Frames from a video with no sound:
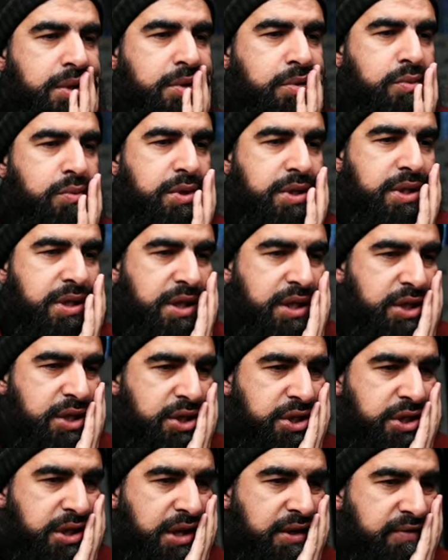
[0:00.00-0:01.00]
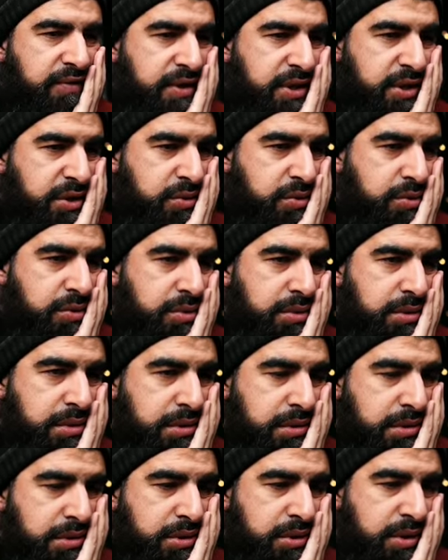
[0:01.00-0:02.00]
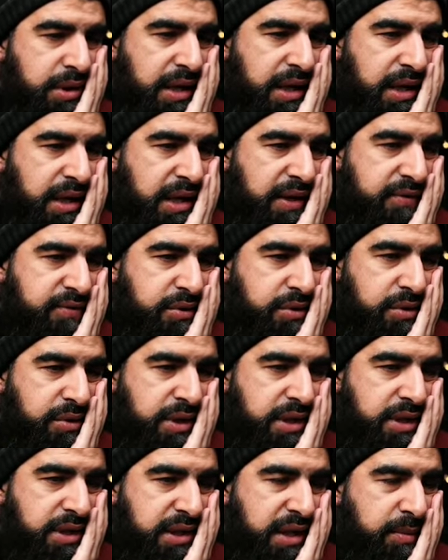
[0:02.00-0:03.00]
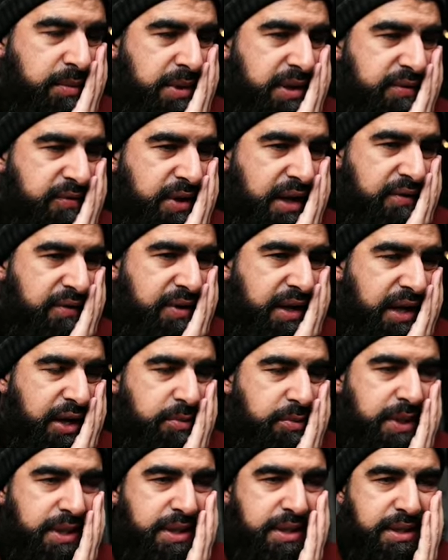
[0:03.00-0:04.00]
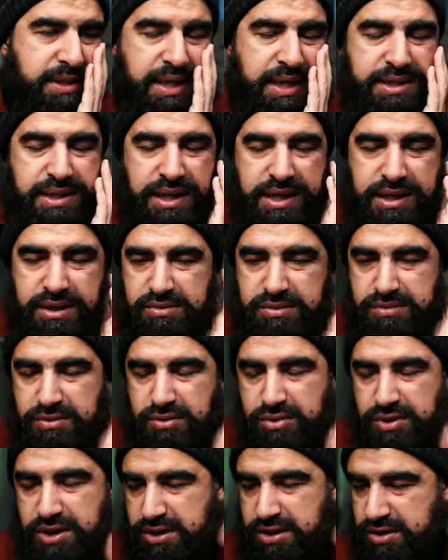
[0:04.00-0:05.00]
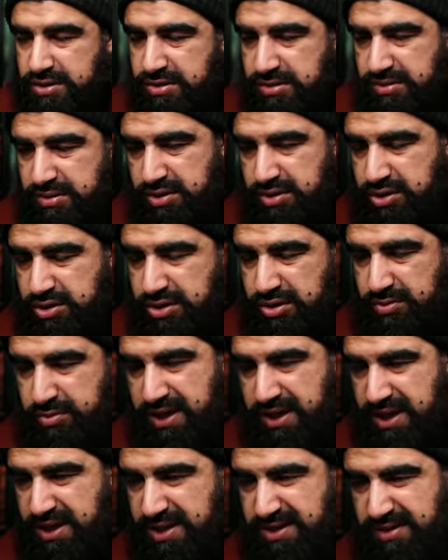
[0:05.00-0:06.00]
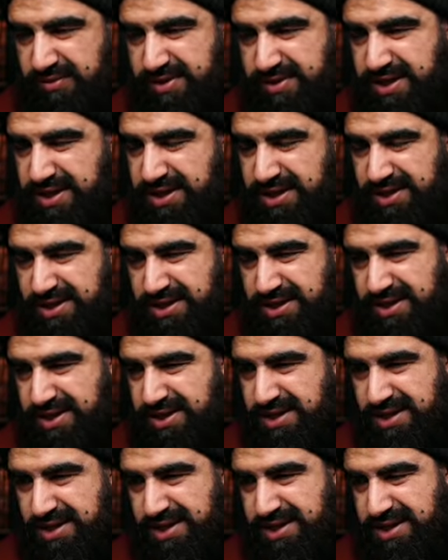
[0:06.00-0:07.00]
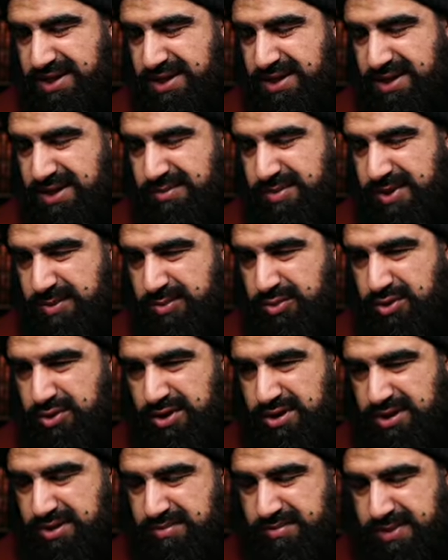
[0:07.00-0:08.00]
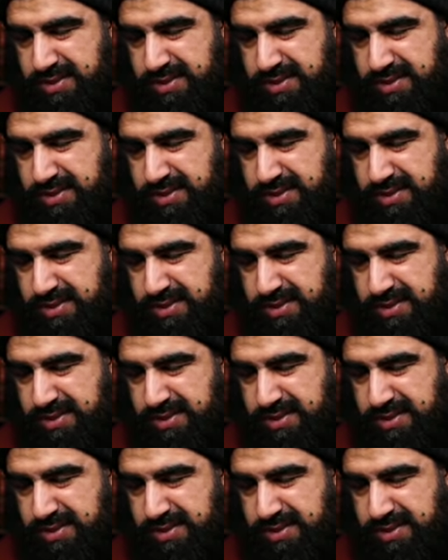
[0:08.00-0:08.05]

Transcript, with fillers: Witr in Shafi school. So I'll have to look into that. I mean, if you have an Arabic text, I can look into. So Shurum Bulan is obviously a big book.